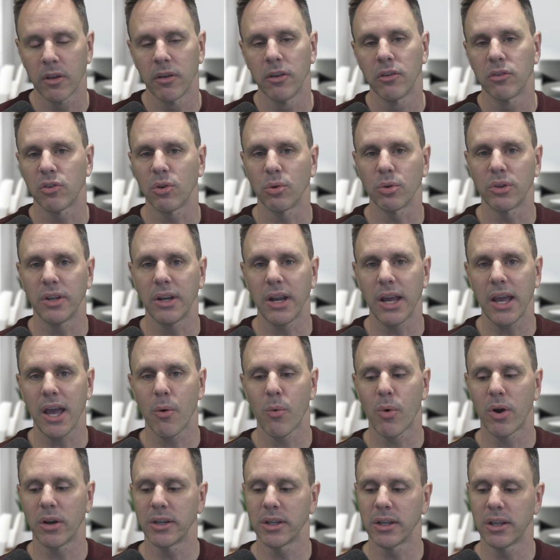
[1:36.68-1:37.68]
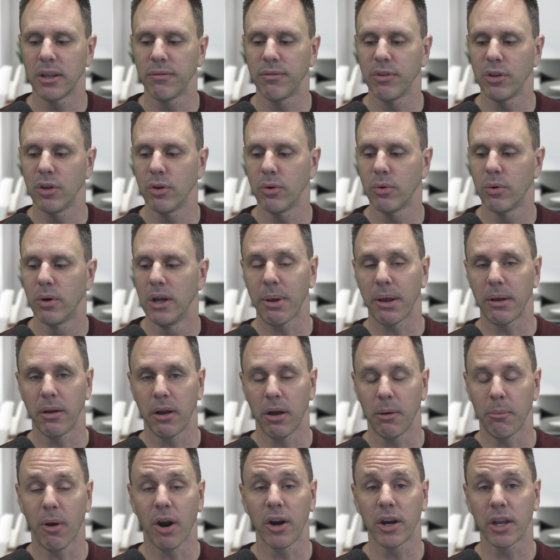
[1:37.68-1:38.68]
So today I wanted to give you a
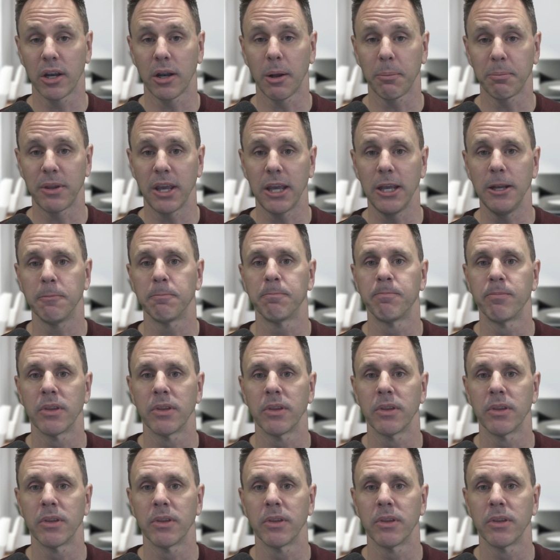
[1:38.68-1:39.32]
market update,